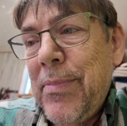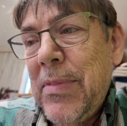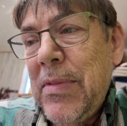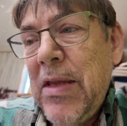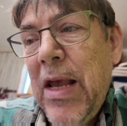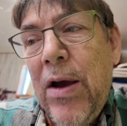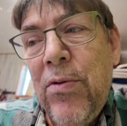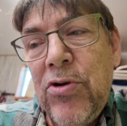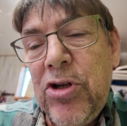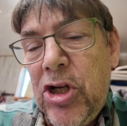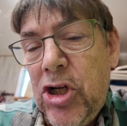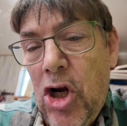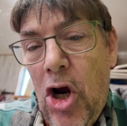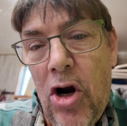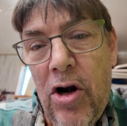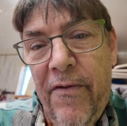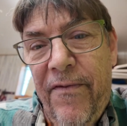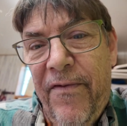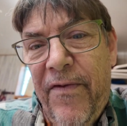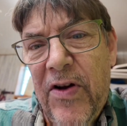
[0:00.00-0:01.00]
That was
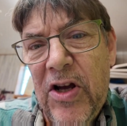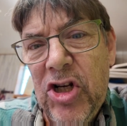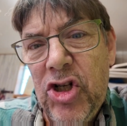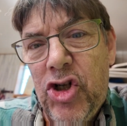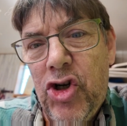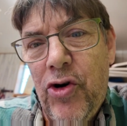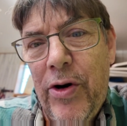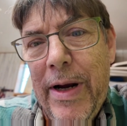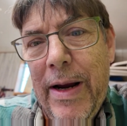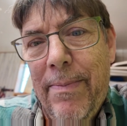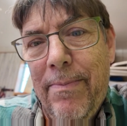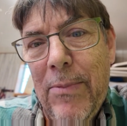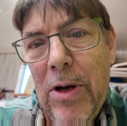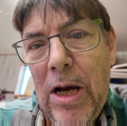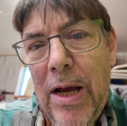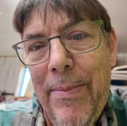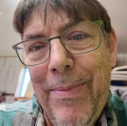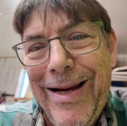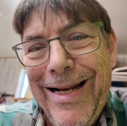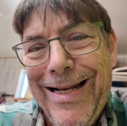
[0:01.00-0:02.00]
not a fun trip,
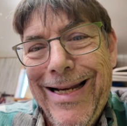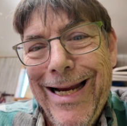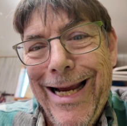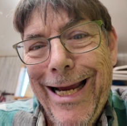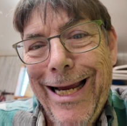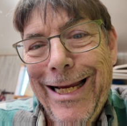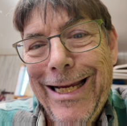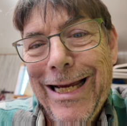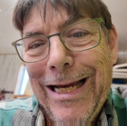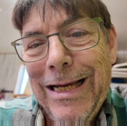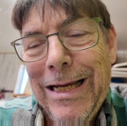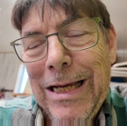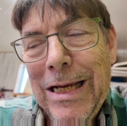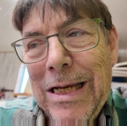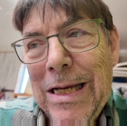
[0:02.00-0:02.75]
let me tell you.